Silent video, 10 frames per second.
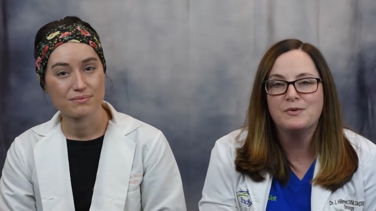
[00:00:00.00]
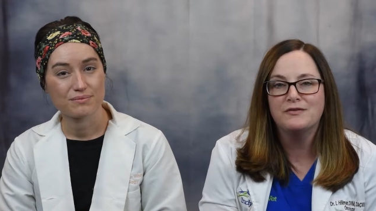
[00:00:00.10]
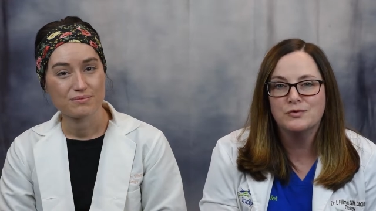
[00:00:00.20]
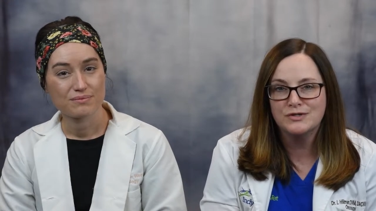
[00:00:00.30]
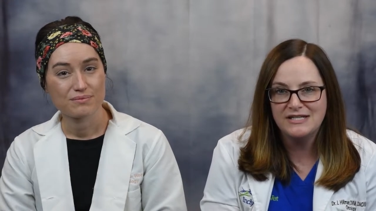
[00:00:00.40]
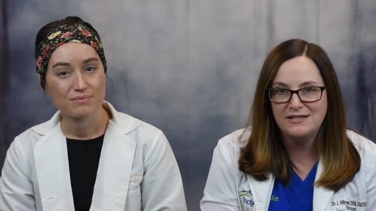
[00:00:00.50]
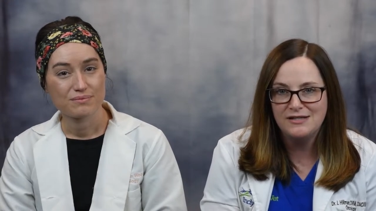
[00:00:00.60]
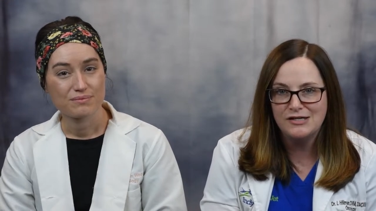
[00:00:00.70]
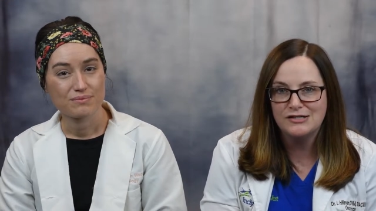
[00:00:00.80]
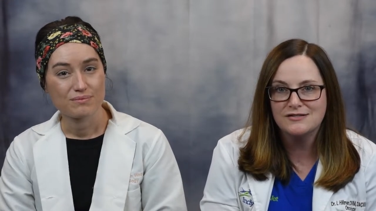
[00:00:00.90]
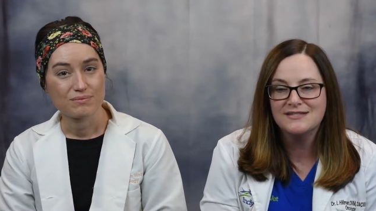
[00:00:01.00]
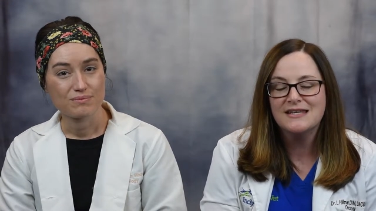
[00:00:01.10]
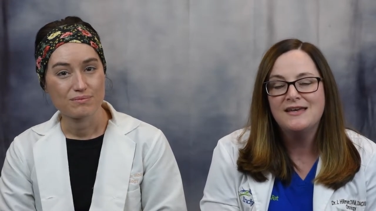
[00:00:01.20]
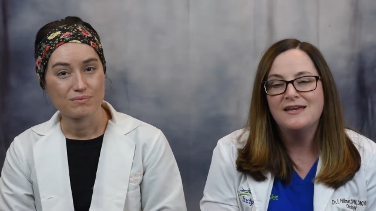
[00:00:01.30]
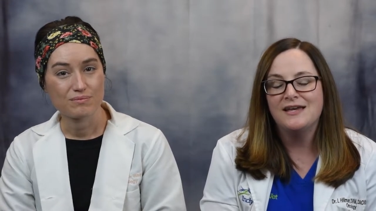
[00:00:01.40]
Speaker 1: about 14 years,
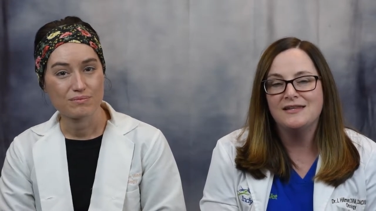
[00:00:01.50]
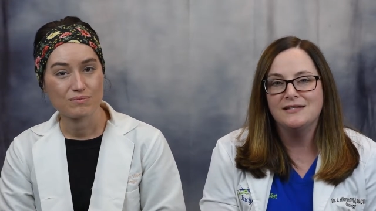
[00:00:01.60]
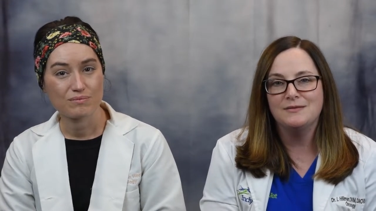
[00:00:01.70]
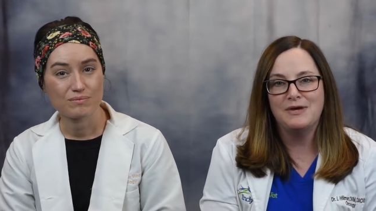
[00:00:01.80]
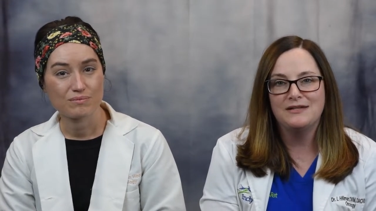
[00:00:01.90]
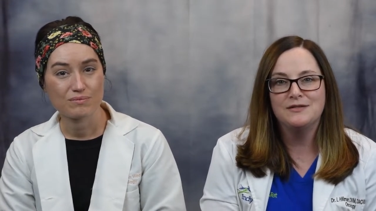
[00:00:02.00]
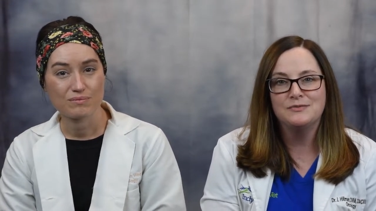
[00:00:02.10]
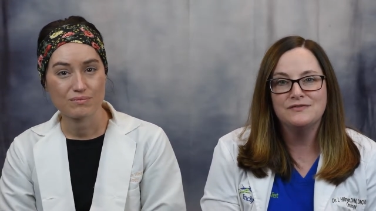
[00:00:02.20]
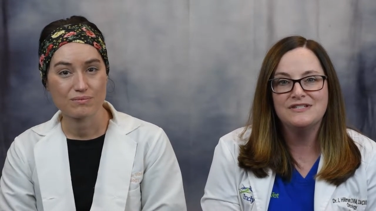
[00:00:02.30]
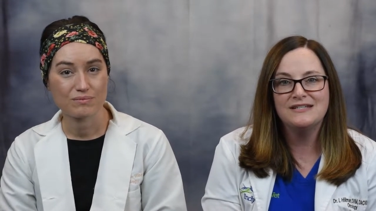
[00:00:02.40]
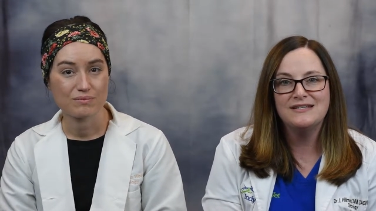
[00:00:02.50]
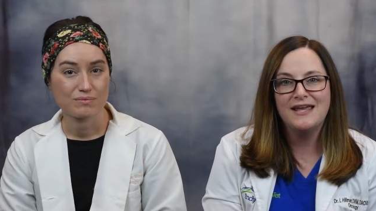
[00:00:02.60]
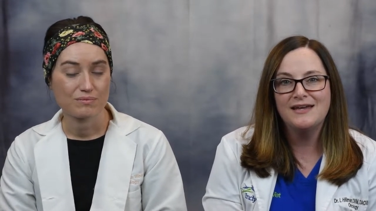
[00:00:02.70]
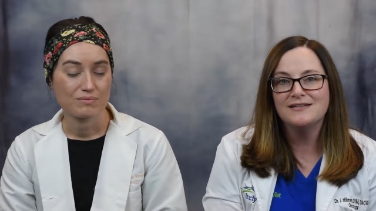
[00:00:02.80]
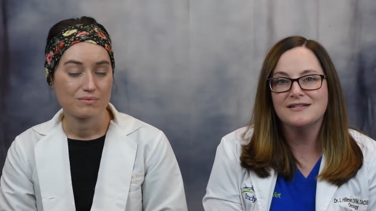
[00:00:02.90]
and then made the move to
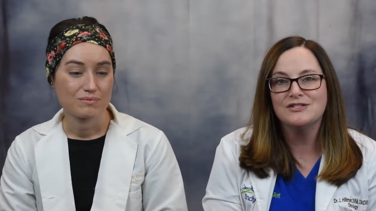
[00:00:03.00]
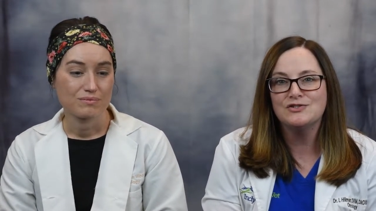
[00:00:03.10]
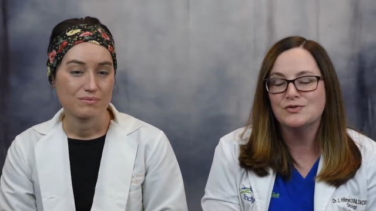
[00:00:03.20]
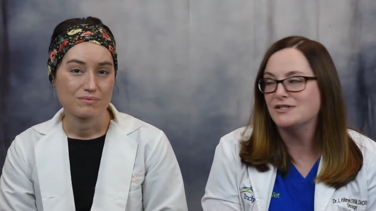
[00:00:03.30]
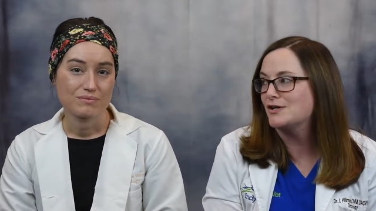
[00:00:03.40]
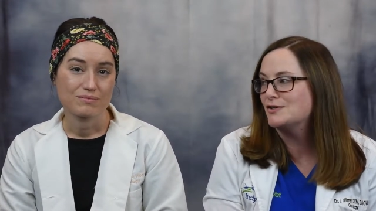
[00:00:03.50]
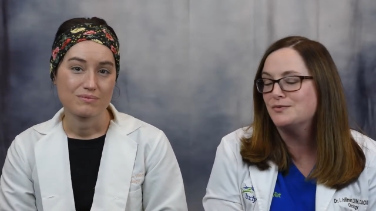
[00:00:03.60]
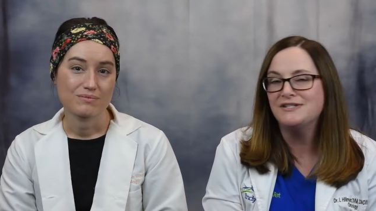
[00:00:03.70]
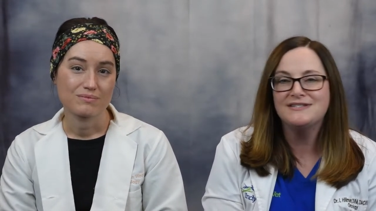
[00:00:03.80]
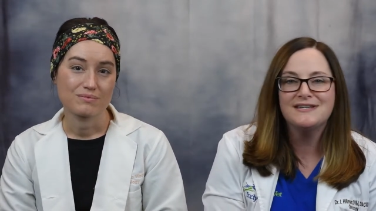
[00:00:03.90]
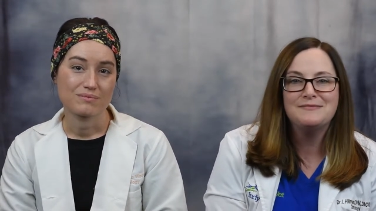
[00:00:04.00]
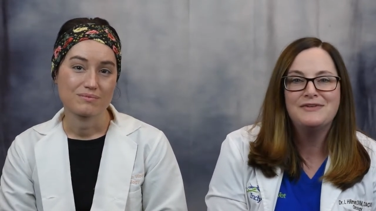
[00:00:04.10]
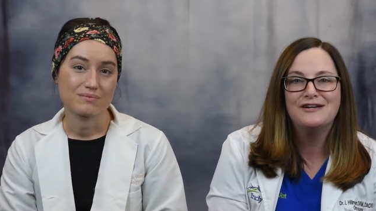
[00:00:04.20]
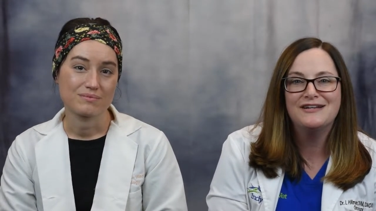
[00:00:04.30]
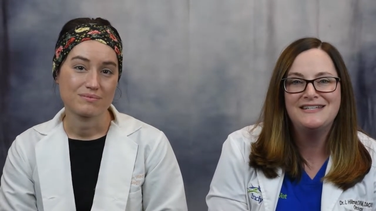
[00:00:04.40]
Indiana to join Dr. Wood's team
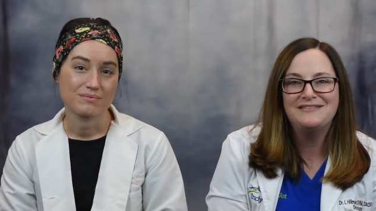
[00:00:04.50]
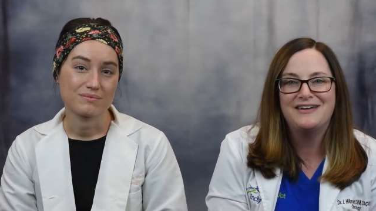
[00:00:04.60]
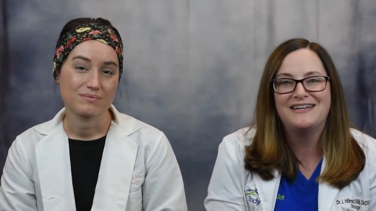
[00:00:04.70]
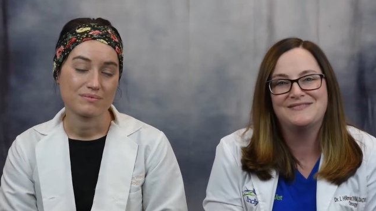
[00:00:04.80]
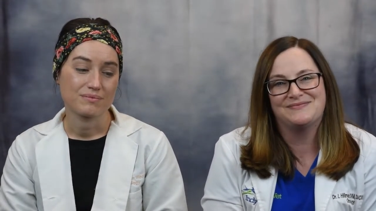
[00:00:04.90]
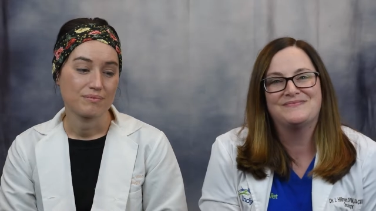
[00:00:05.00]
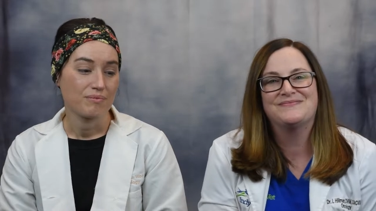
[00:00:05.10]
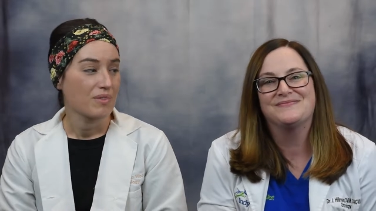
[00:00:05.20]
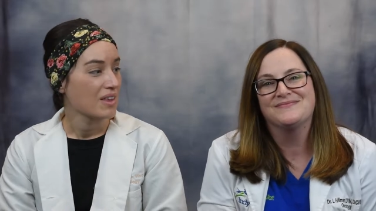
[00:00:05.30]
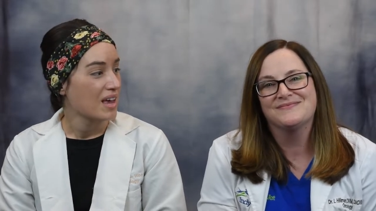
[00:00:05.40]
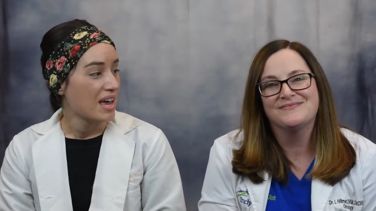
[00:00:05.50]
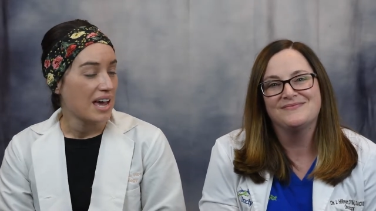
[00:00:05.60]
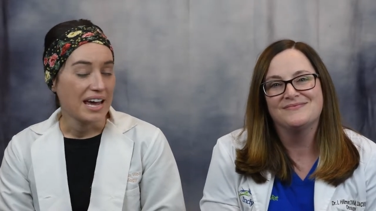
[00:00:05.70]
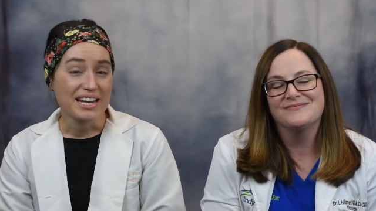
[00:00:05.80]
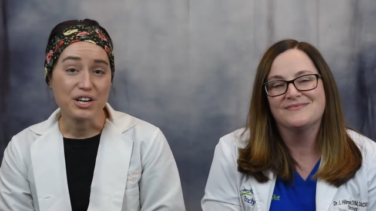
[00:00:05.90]
here at
Speaker 2: IndyVet.
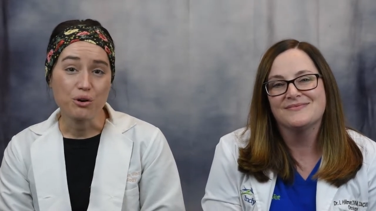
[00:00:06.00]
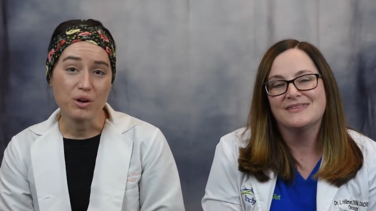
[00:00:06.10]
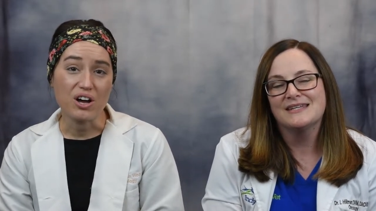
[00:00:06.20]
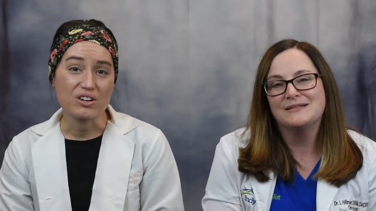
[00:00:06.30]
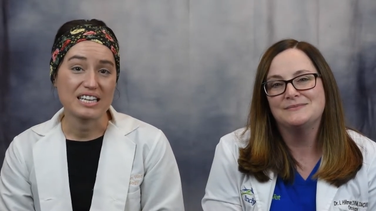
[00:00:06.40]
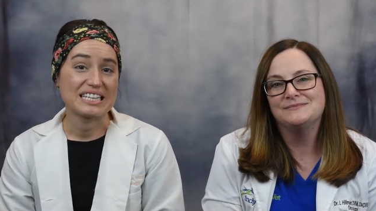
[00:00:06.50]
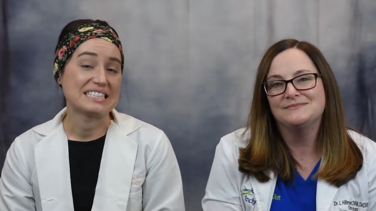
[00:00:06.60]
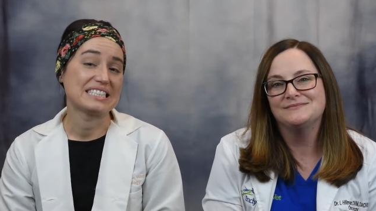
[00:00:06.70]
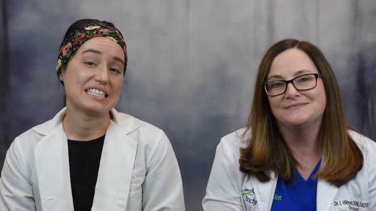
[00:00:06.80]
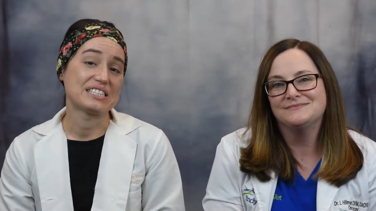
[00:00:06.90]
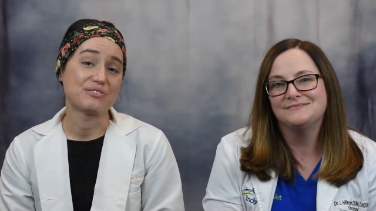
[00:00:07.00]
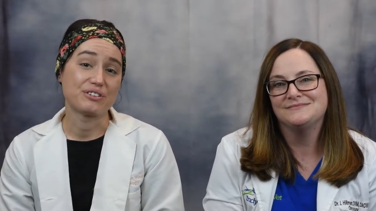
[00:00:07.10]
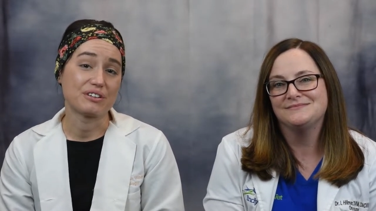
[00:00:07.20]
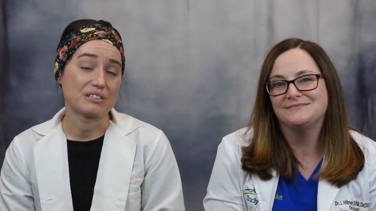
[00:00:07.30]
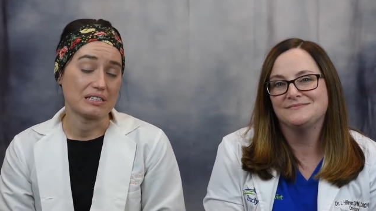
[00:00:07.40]
And I know we all get into this
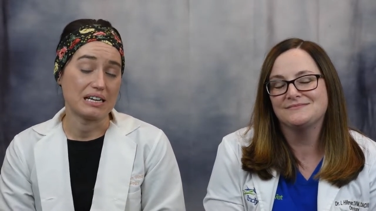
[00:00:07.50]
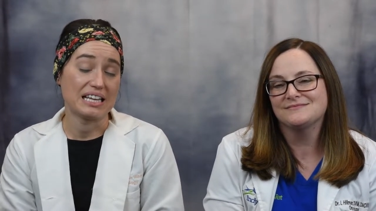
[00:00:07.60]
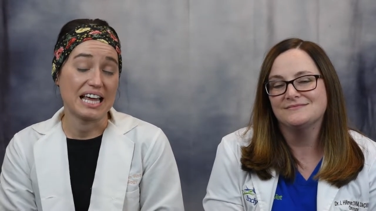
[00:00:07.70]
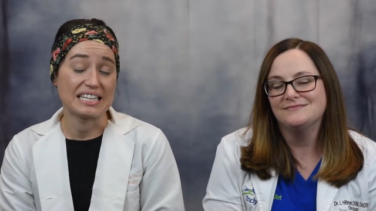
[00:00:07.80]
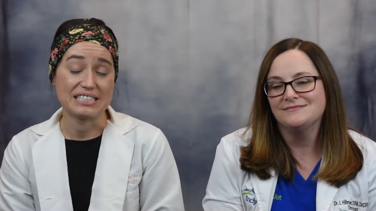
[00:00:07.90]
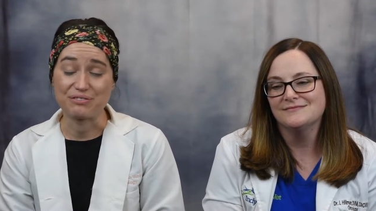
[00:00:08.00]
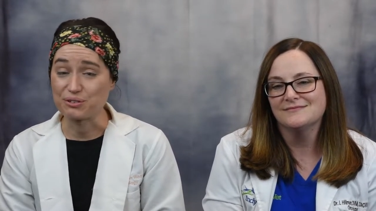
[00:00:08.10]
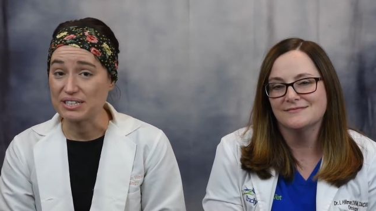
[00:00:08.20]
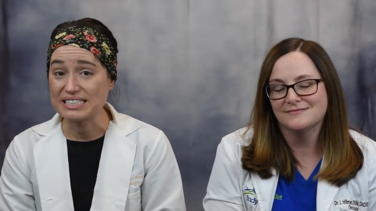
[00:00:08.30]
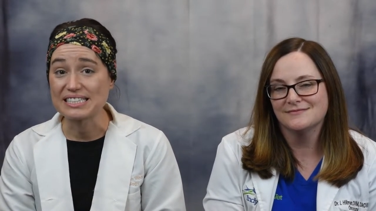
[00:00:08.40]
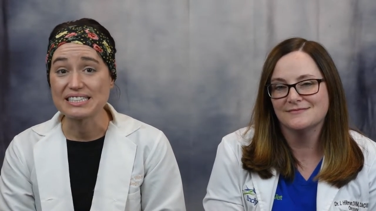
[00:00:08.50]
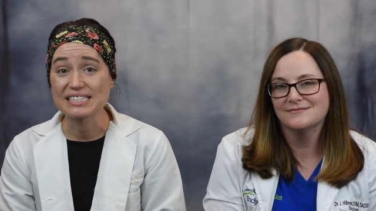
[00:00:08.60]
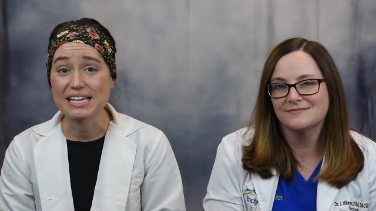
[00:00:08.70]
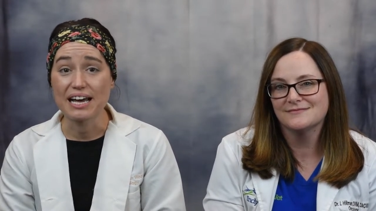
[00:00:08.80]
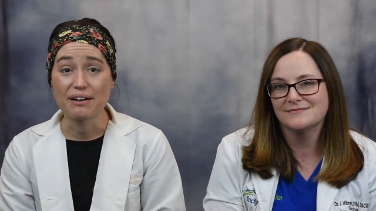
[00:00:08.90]
for a lot of different
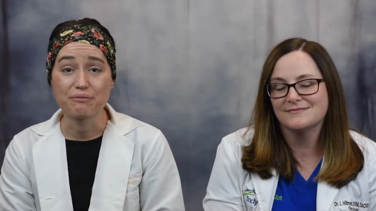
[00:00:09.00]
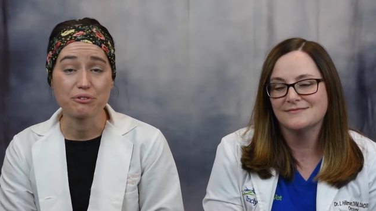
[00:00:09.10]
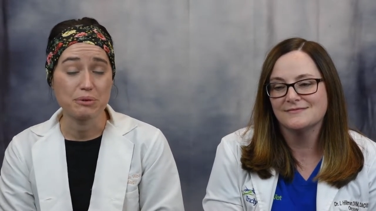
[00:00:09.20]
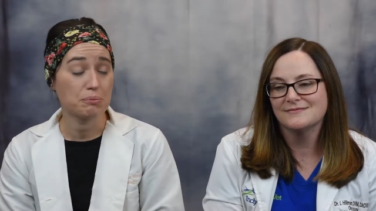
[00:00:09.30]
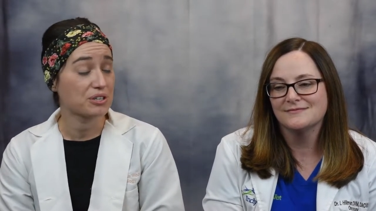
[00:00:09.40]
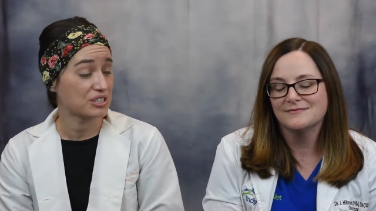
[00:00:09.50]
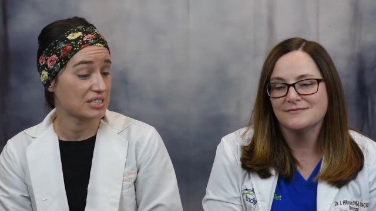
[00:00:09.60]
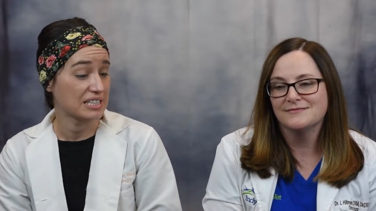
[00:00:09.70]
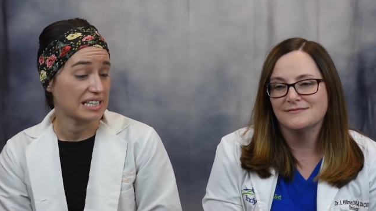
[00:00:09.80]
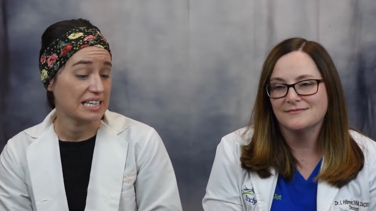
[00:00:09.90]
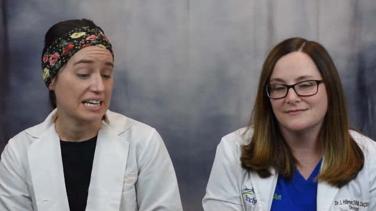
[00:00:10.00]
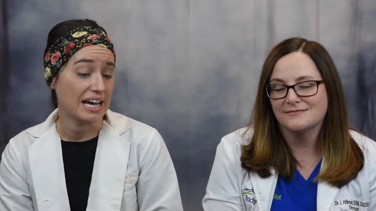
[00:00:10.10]
reasons. Um, for me personally,